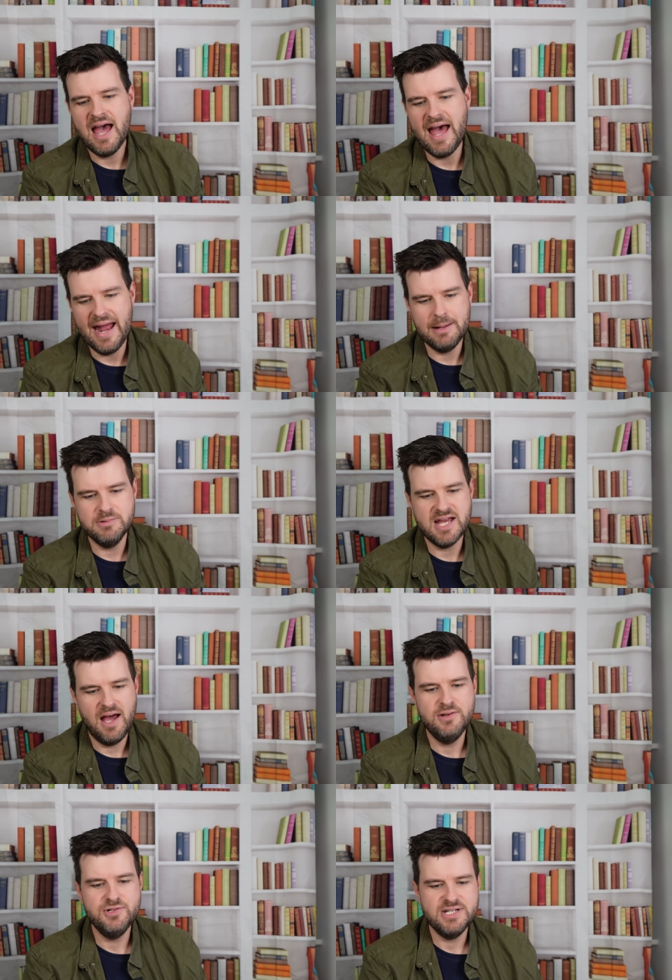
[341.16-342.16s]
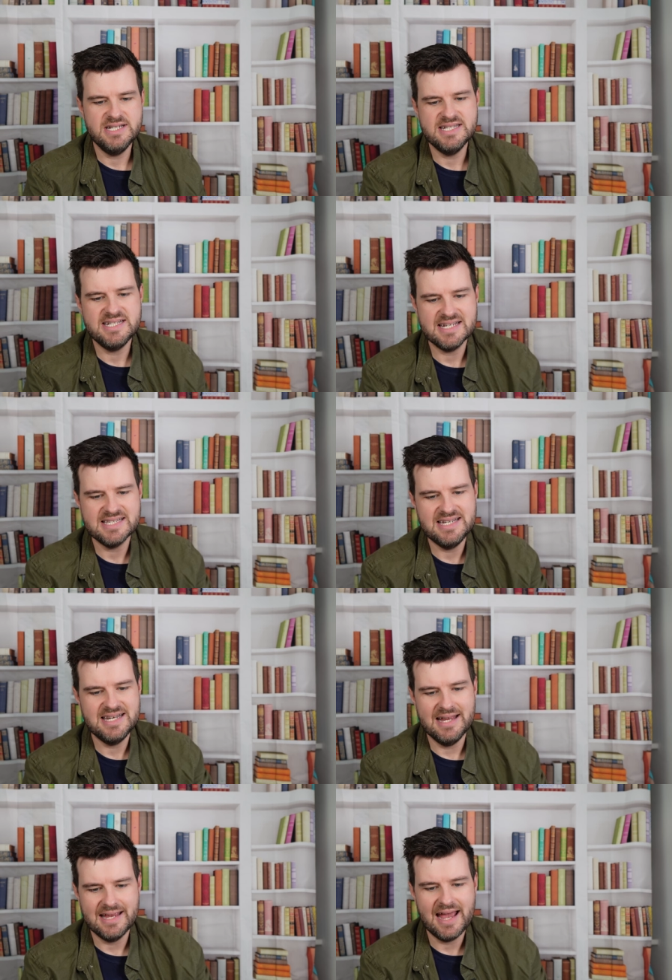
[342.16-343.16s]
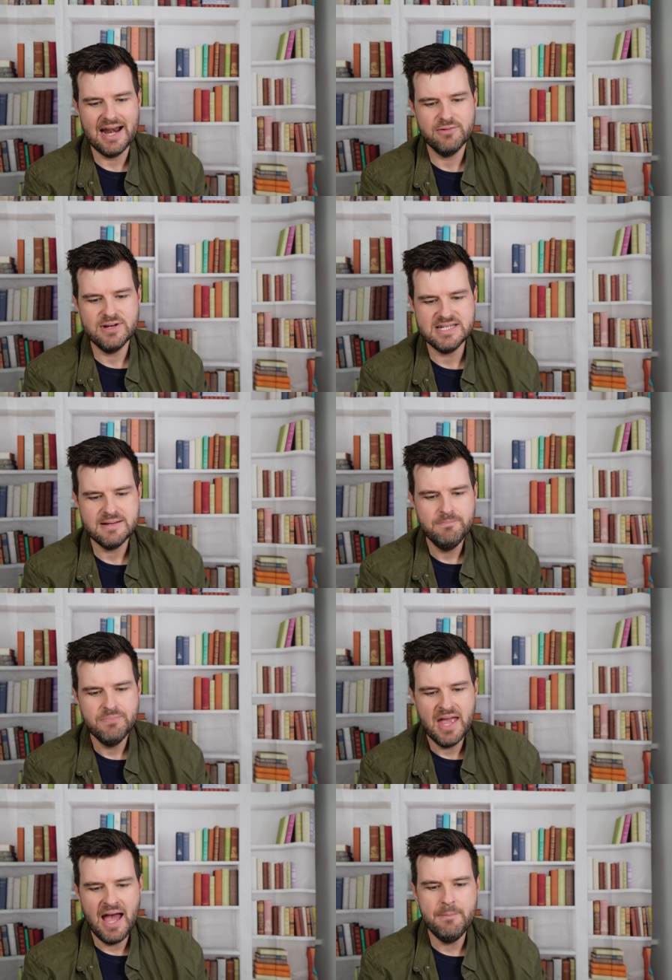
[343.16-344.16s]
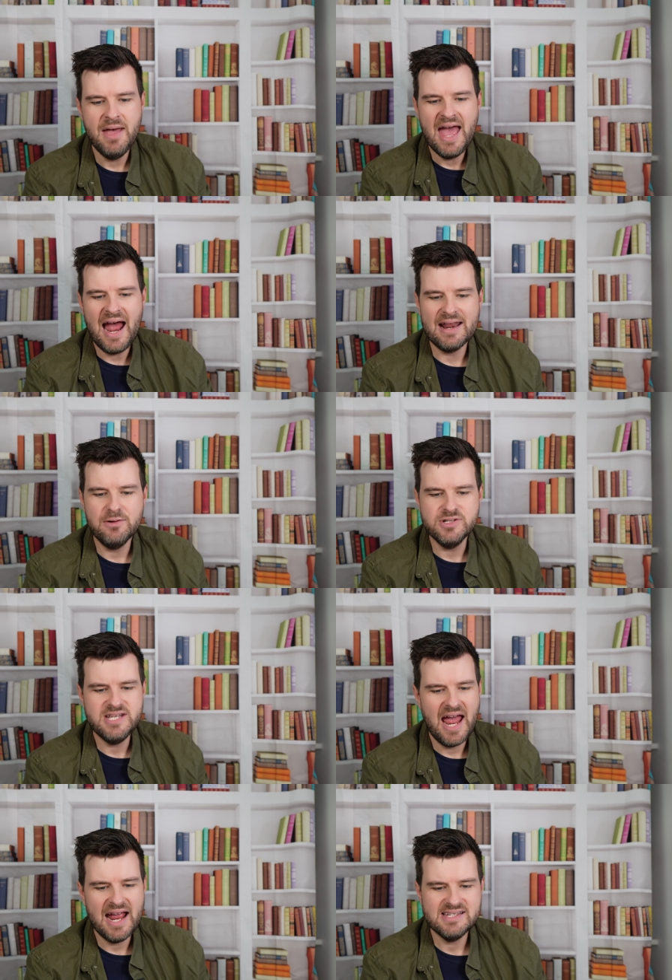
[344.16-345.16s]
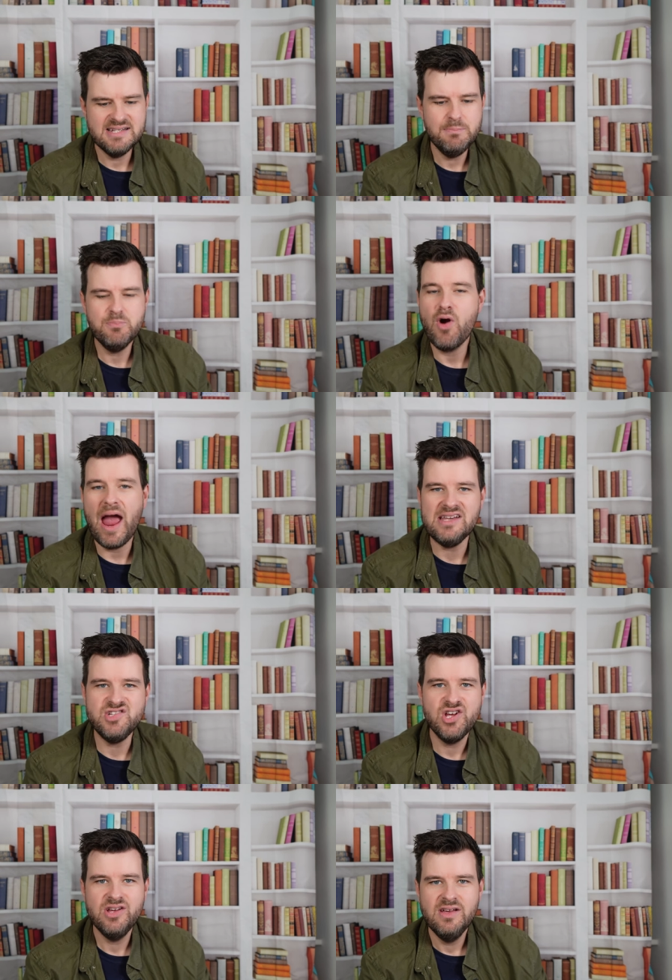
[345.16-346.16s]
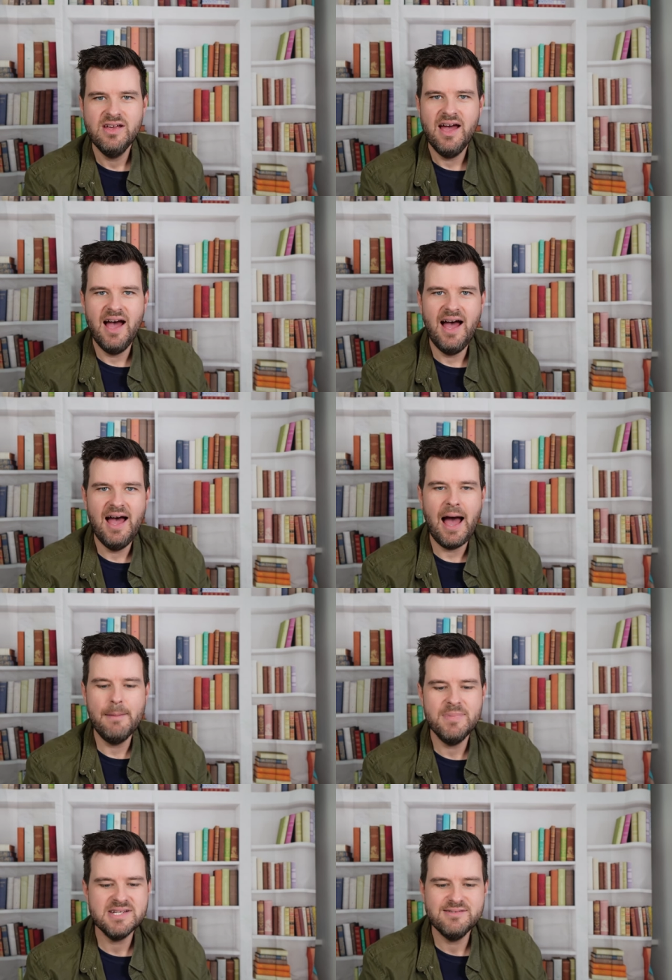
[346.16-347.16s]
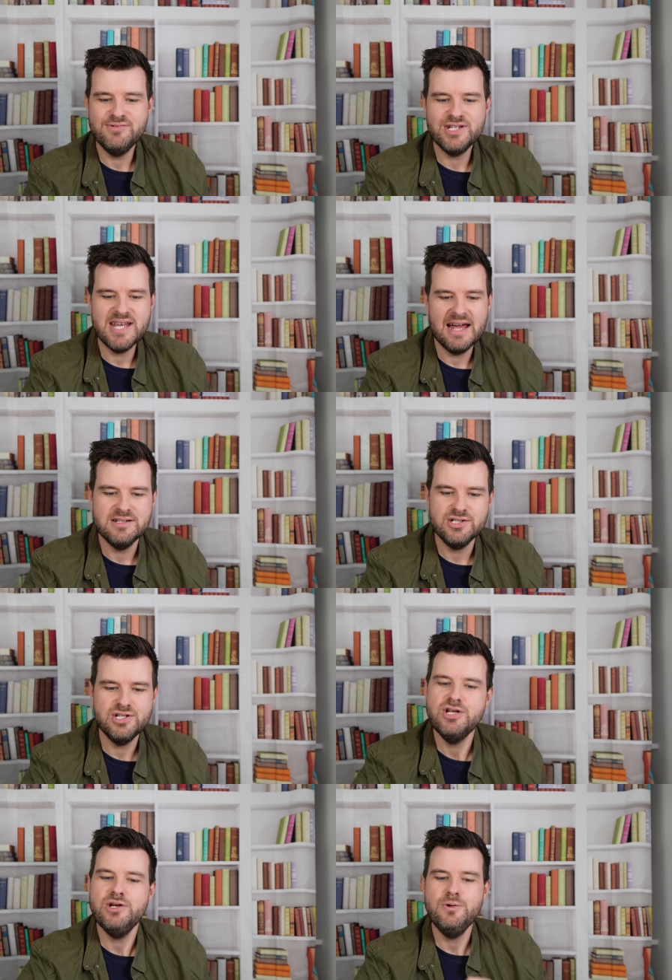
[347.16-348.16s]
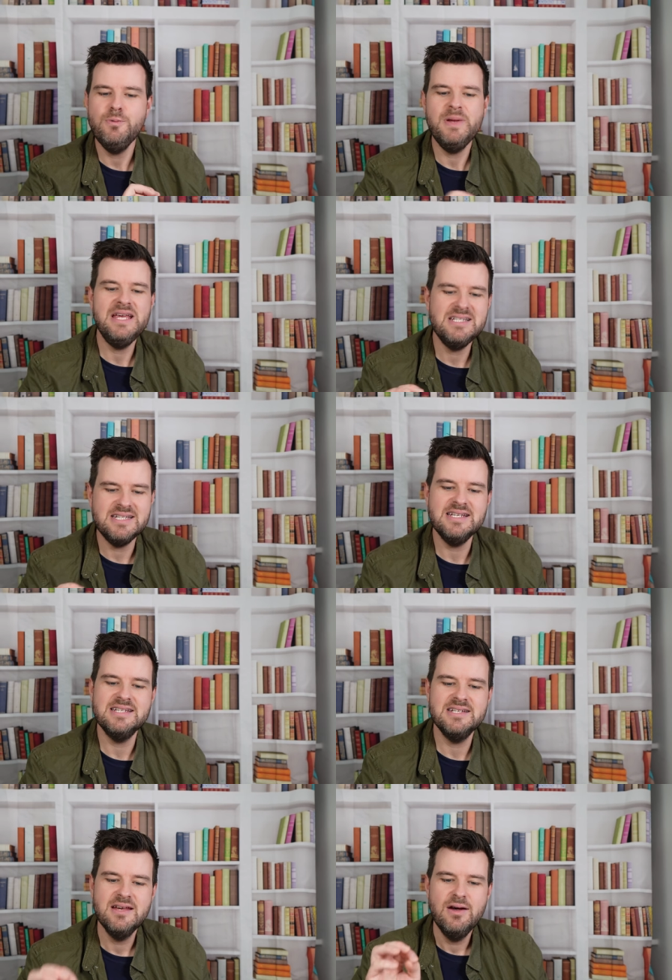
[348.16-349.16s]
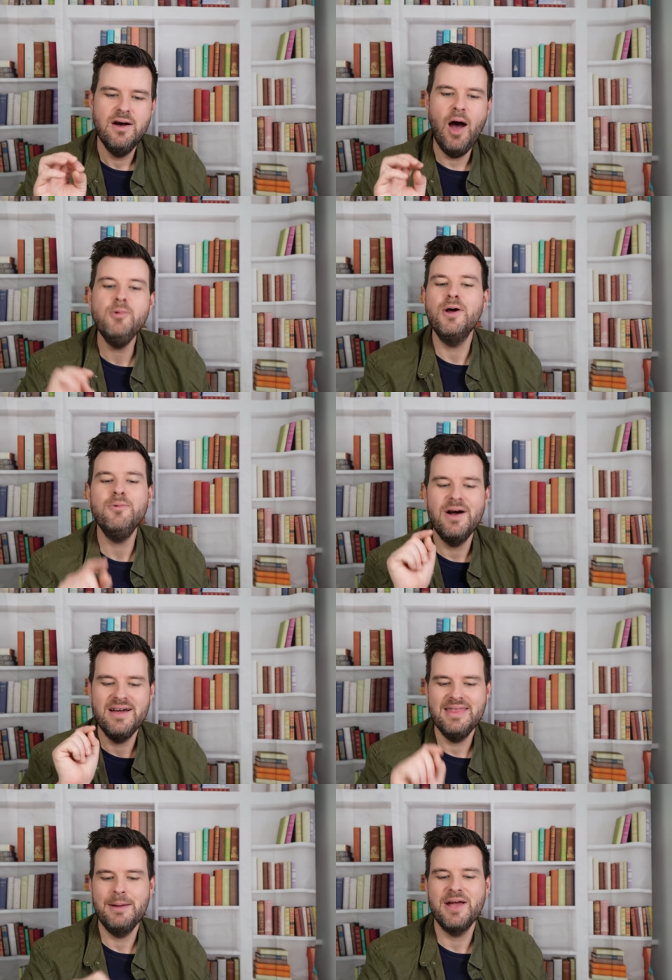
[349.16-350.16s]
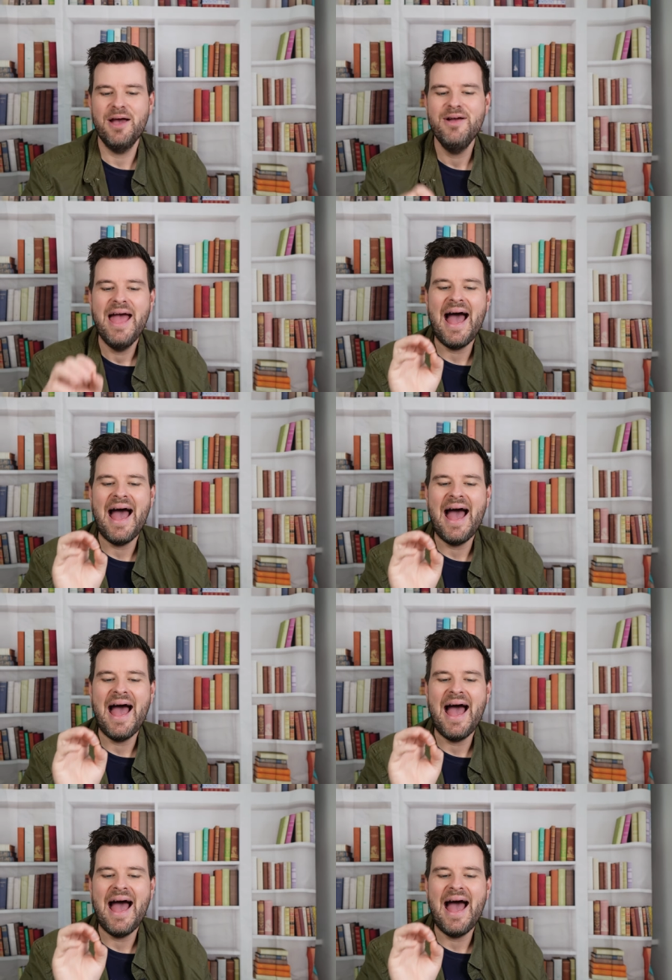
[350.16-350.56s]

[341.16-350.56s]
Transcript: And it was 169 calories. And I also had some bread. I must have just had two pieces. Oh no, there we go.